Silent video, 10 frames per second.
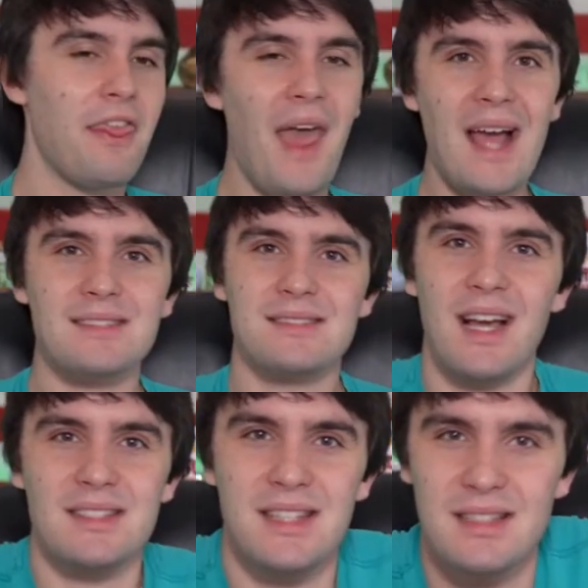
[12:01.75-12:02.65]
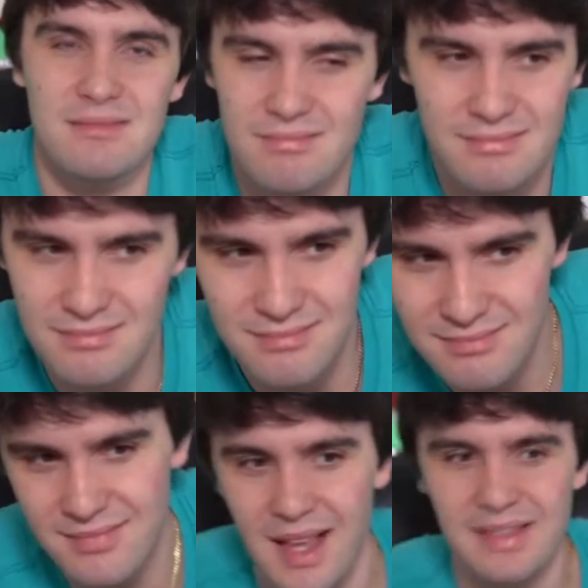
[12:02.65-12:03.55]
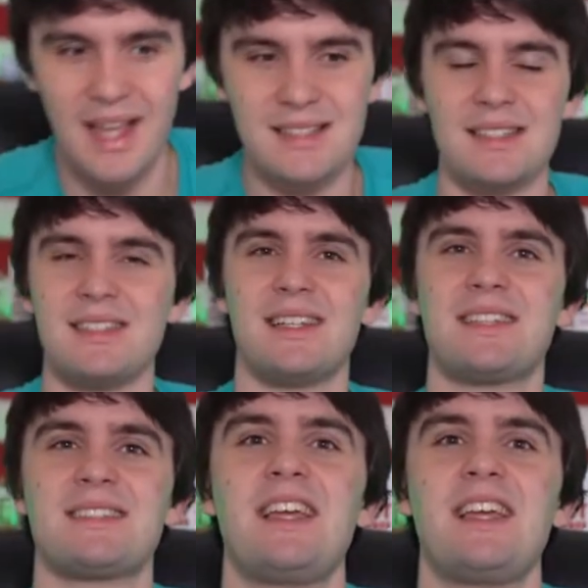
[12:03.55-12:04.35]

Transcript: That doesn't excite